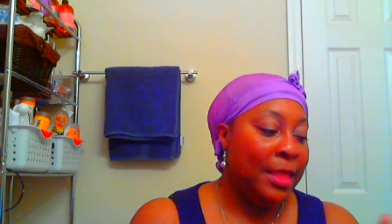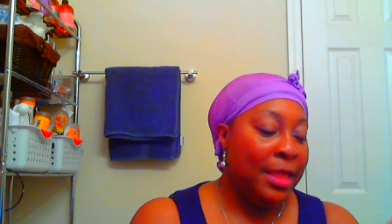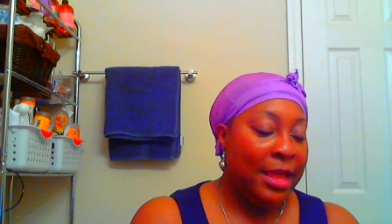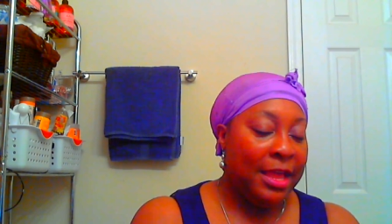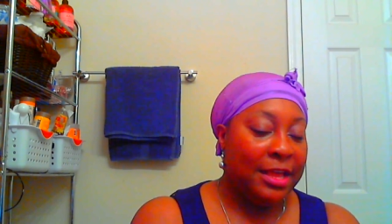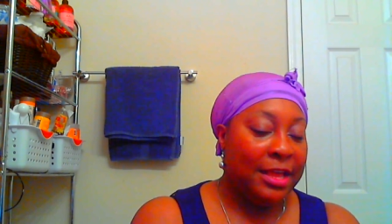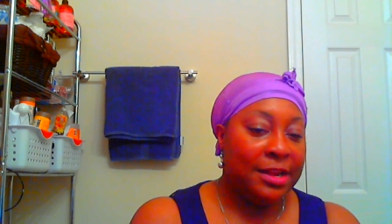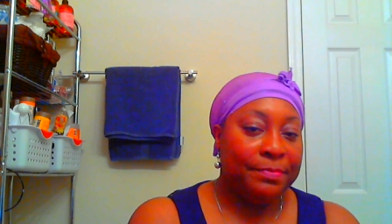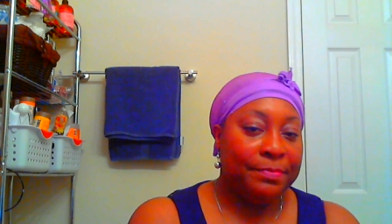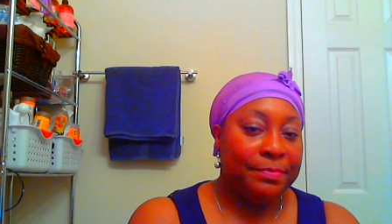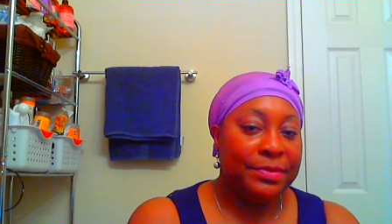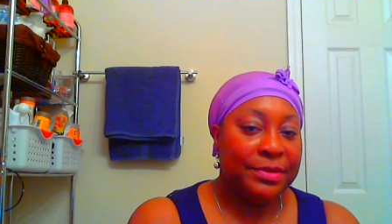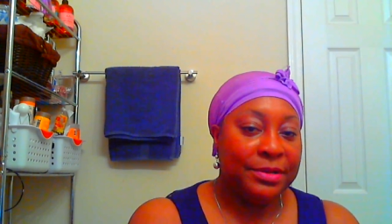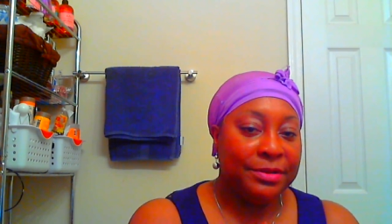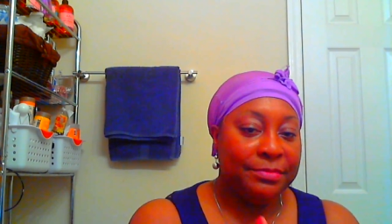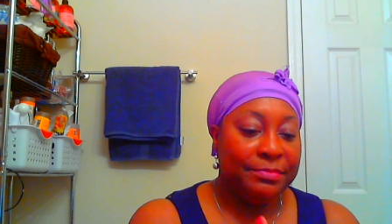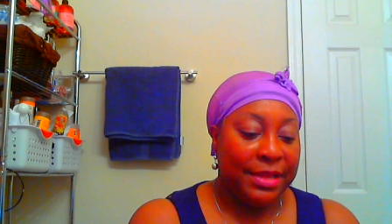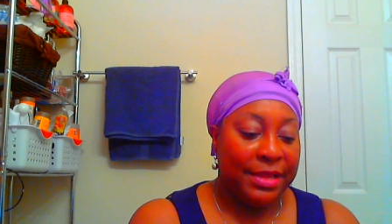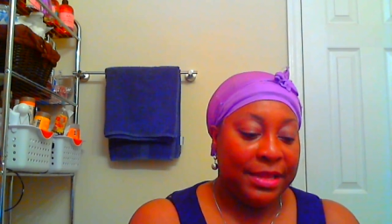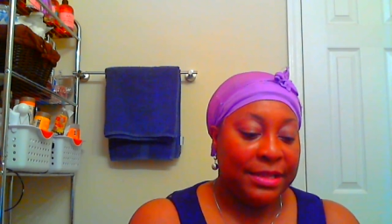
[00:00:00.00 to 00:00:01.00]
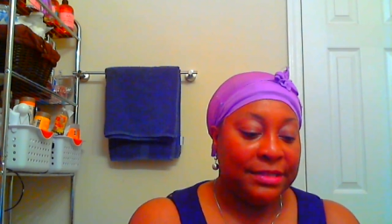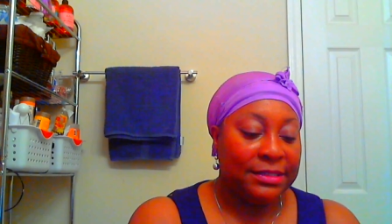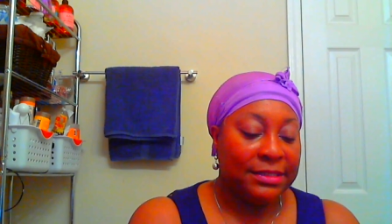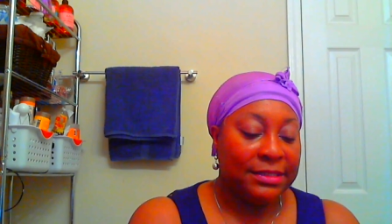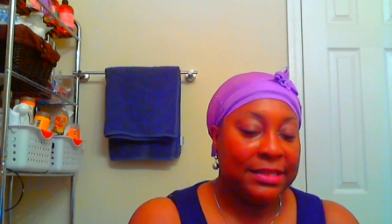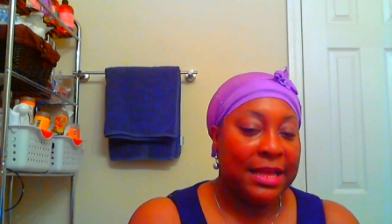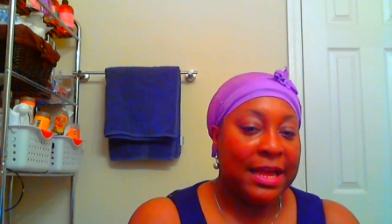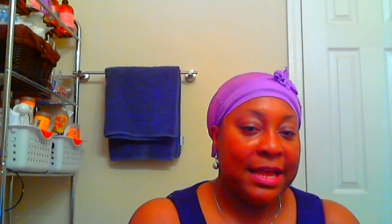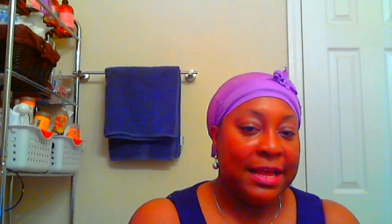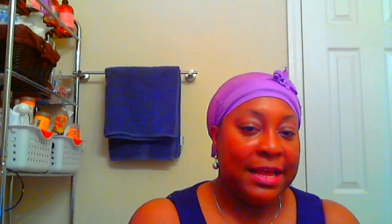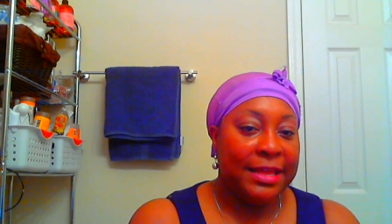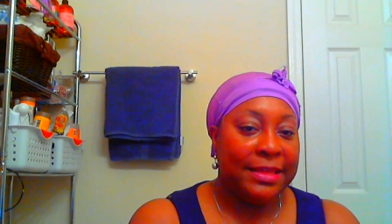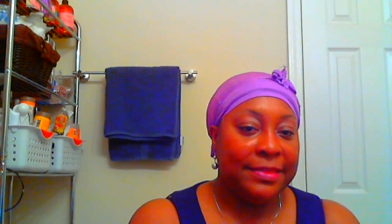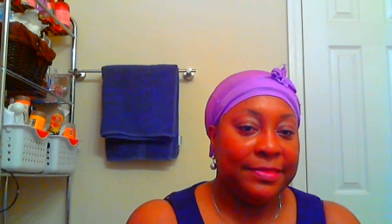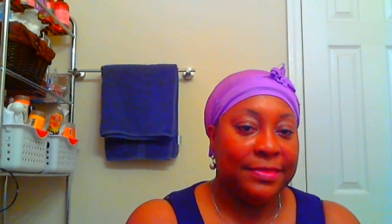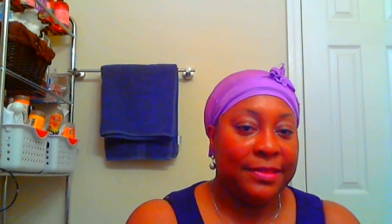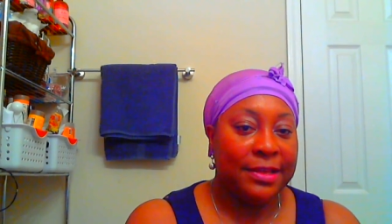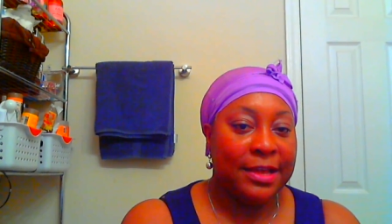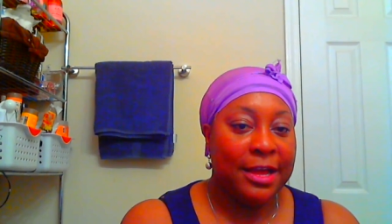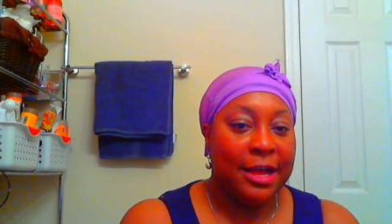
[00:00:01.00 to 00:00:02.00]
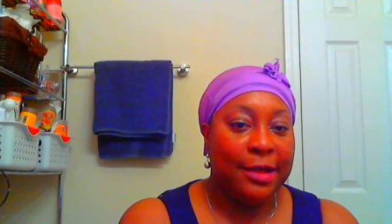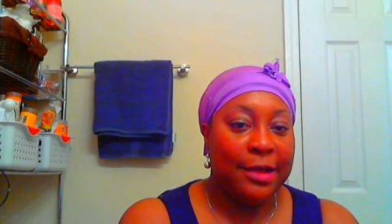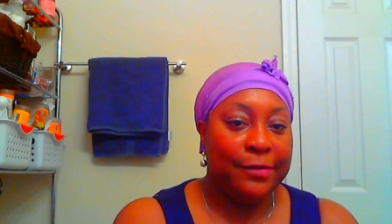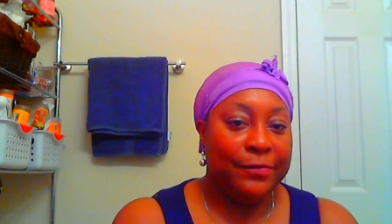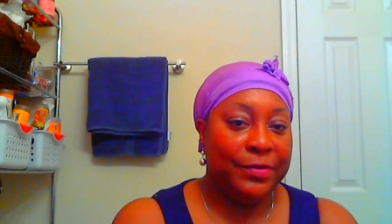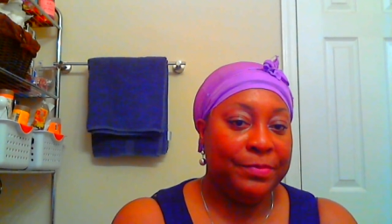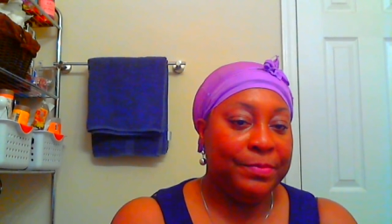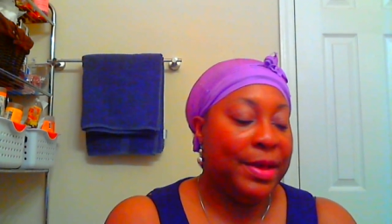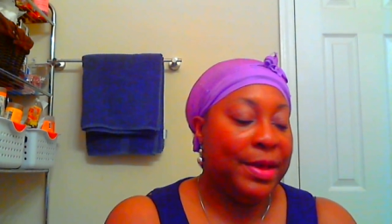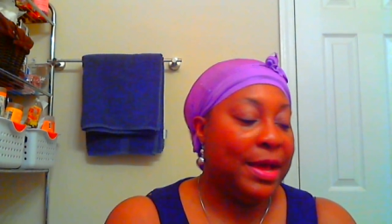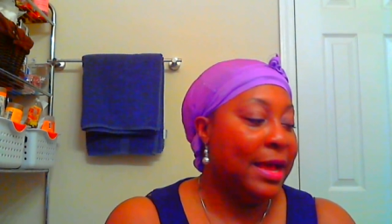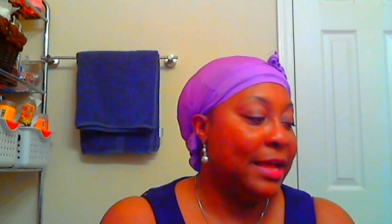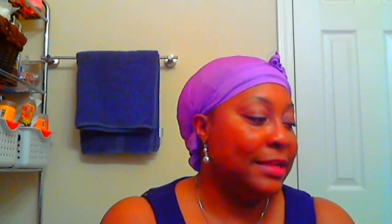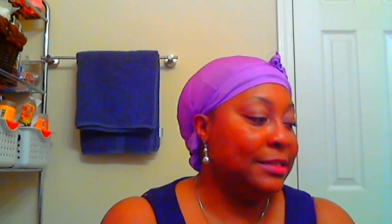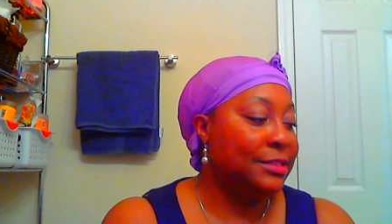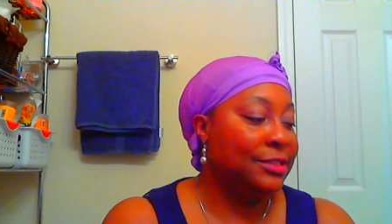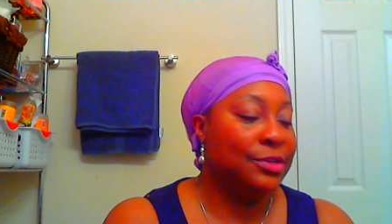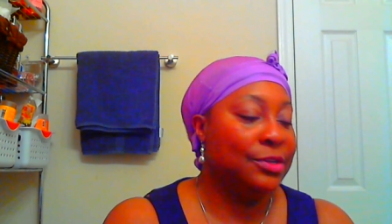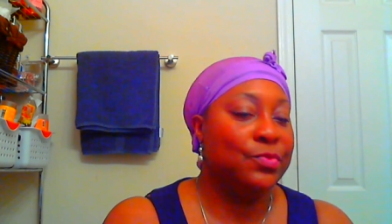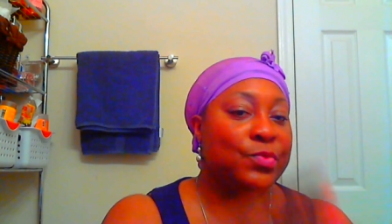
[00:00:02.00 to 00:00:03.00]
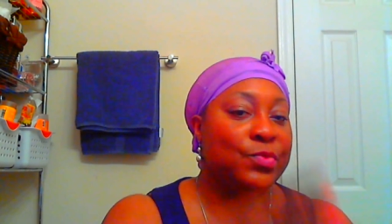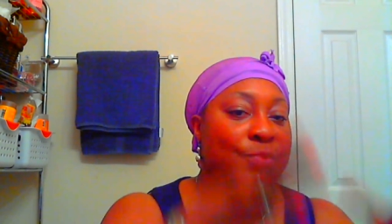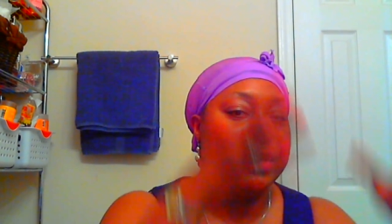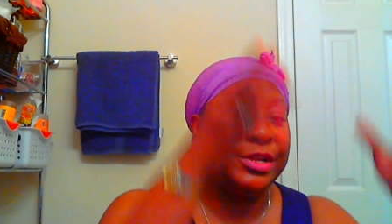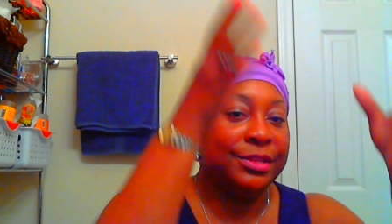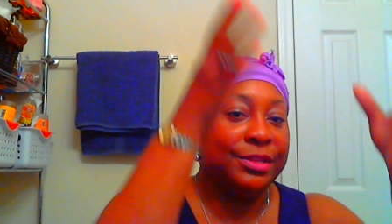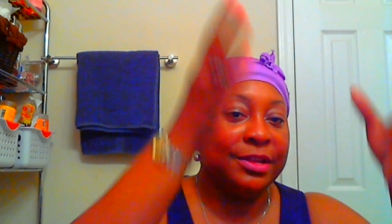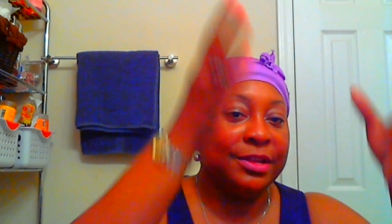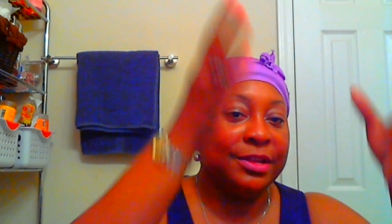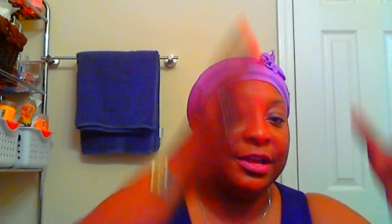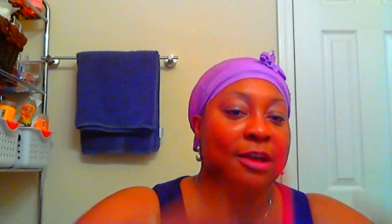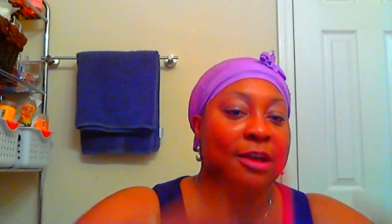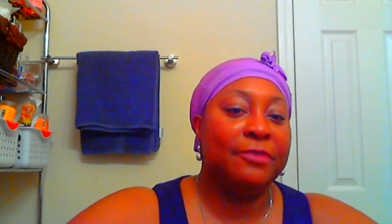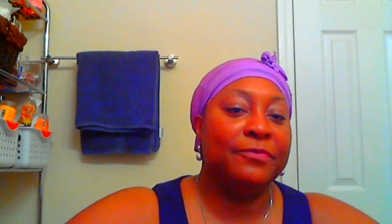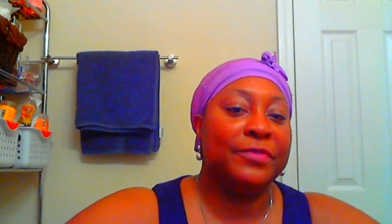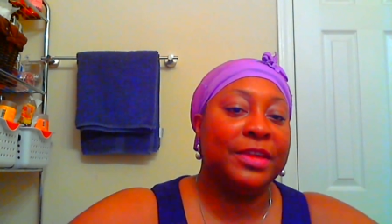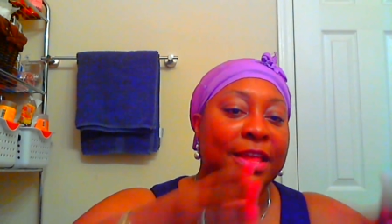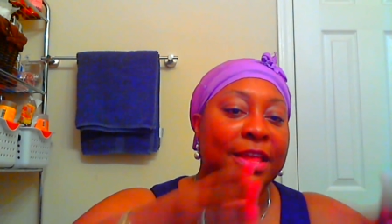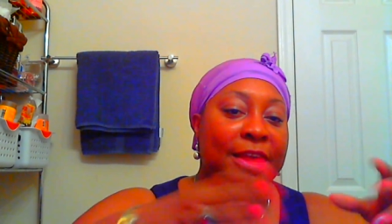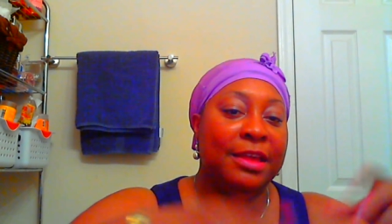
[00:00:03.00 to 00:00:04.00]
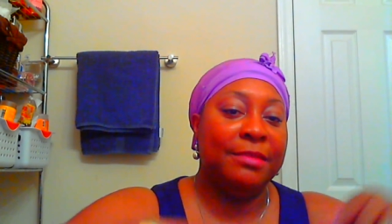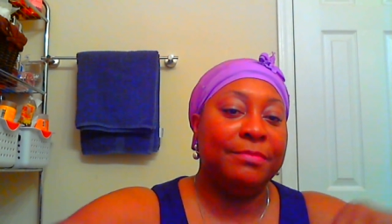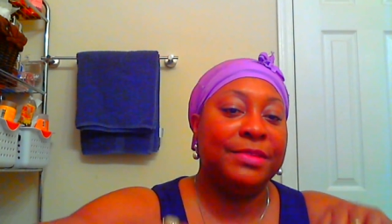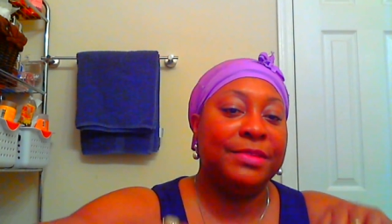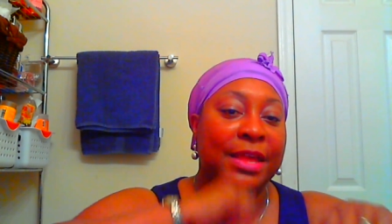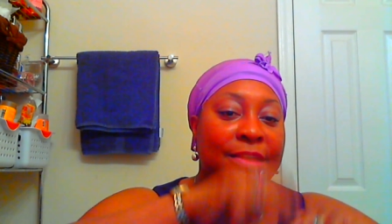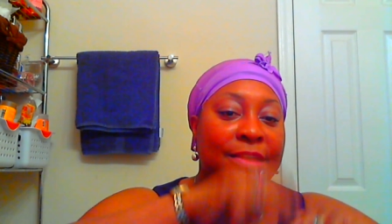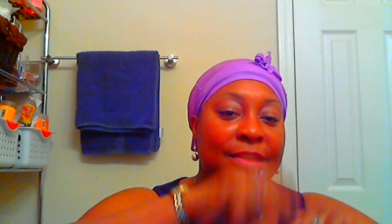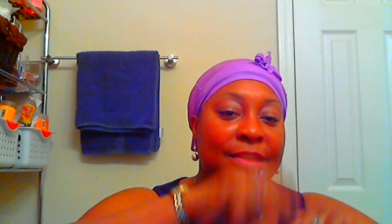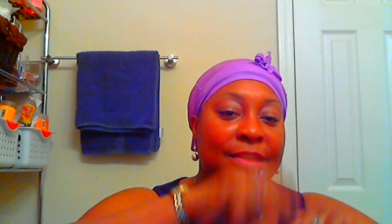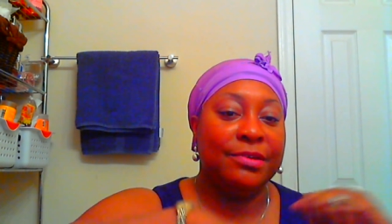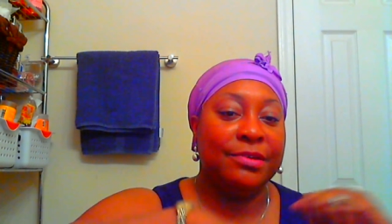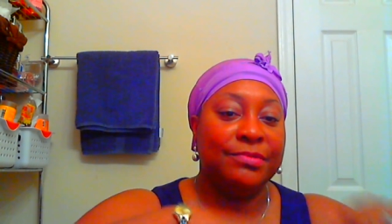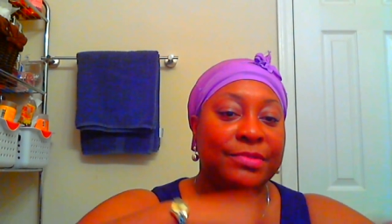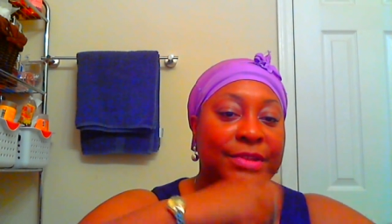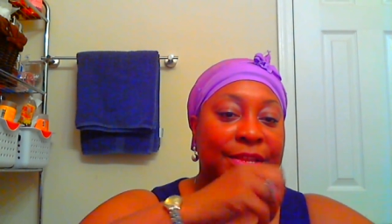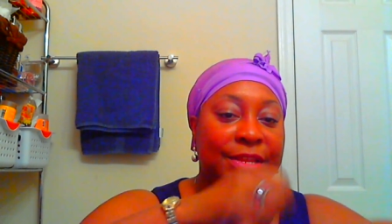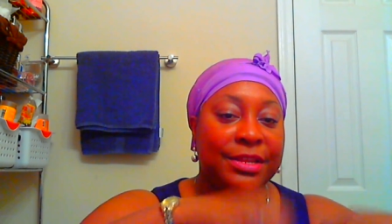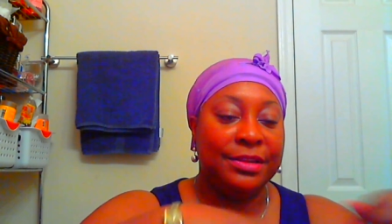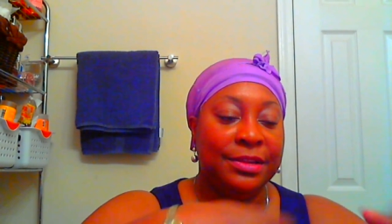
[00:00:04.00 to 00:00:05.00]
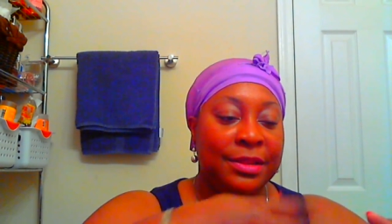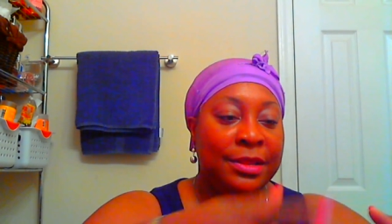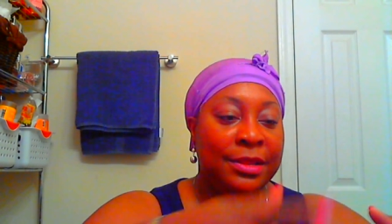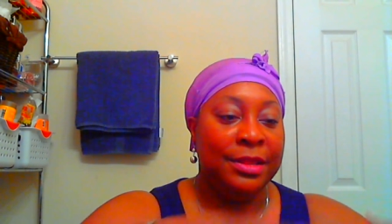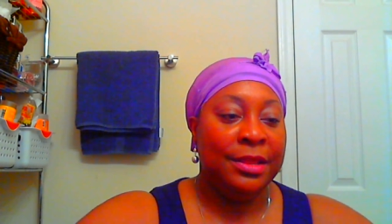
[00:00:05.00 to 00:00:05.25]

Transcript: and I put them inside the coffee pot, so when the coffee came down and